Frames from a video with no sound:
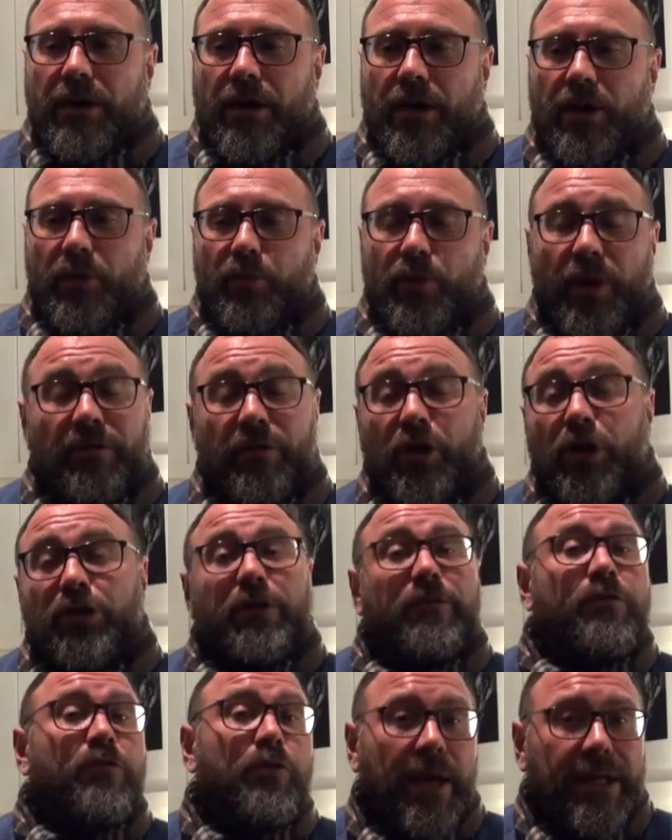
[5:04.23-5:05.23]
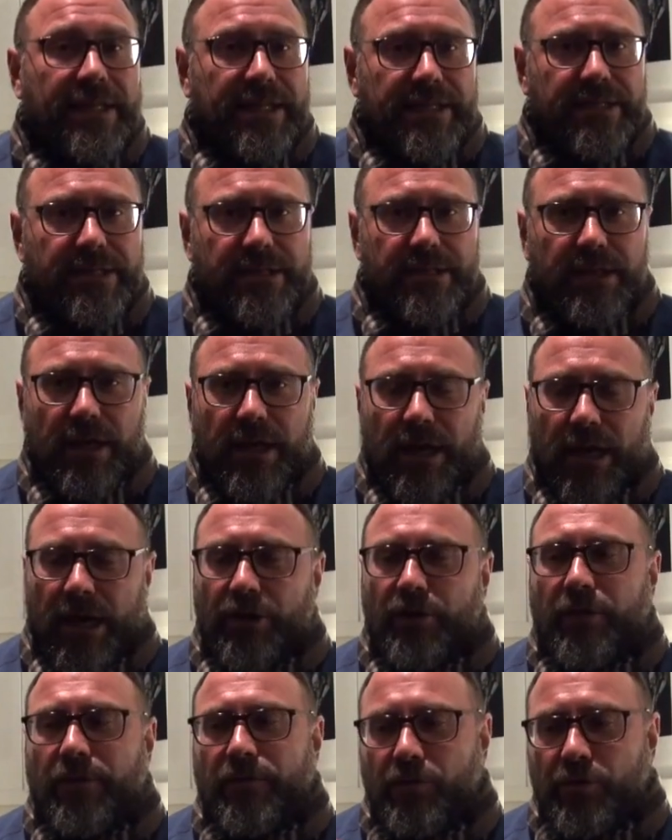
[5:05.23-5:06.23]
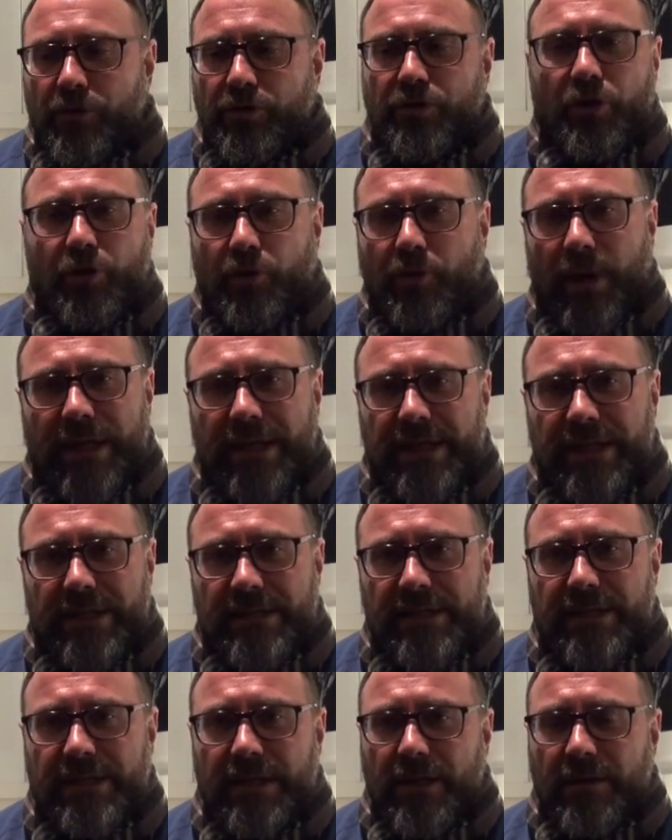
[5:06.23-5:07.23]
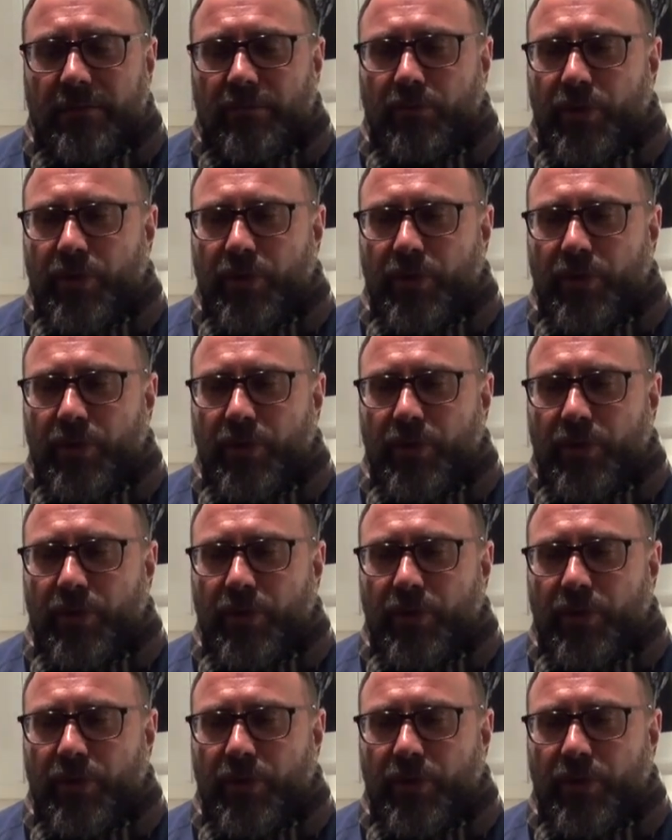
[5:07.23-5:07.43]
We have a lot of granites, and of course the granites